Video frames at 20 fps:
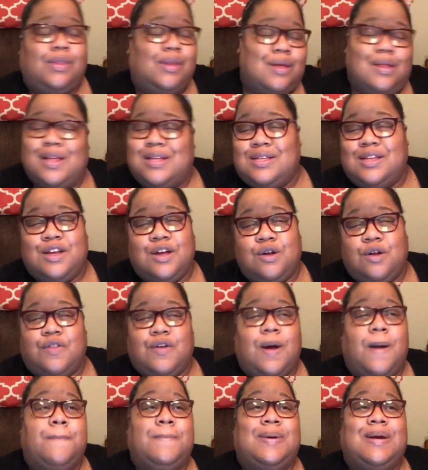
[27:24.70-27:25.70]
that's neither here nor
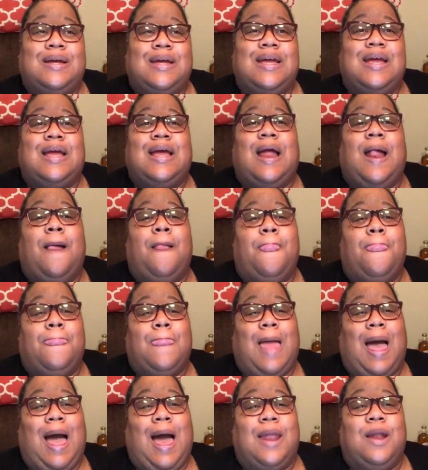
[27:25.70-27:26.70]
there. But again,
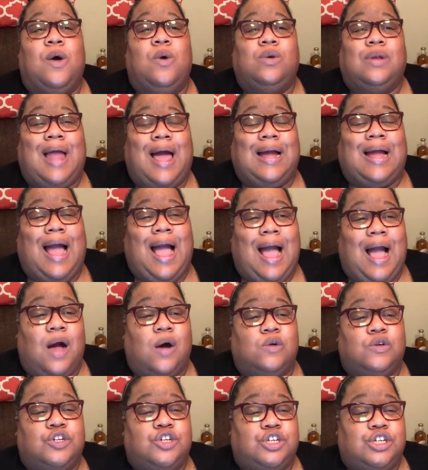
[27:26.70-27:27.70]
I don't like
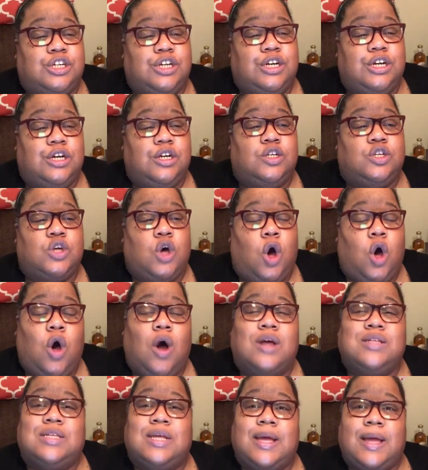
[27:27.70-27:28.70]
how she
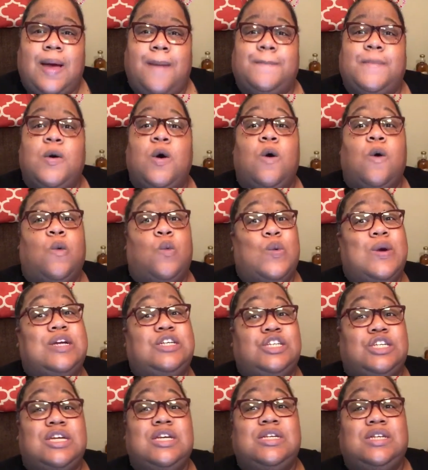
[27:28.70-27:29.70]
talks to him when
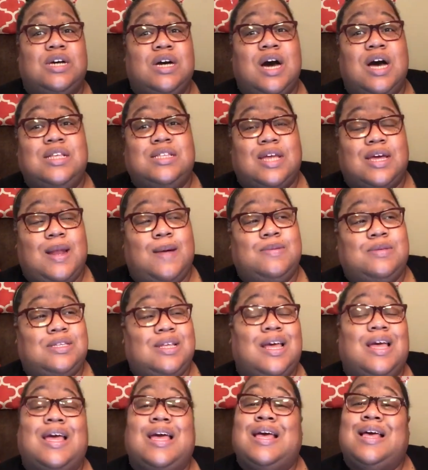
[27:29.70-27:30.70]
she does get
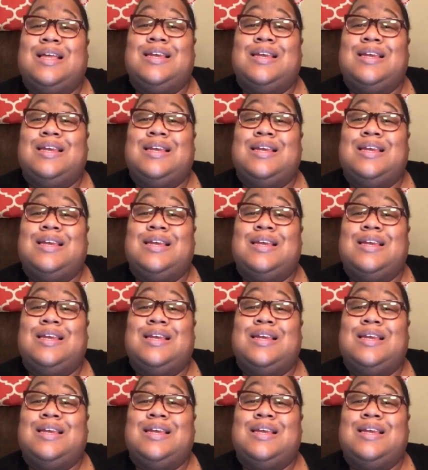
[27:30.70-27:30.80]
upset.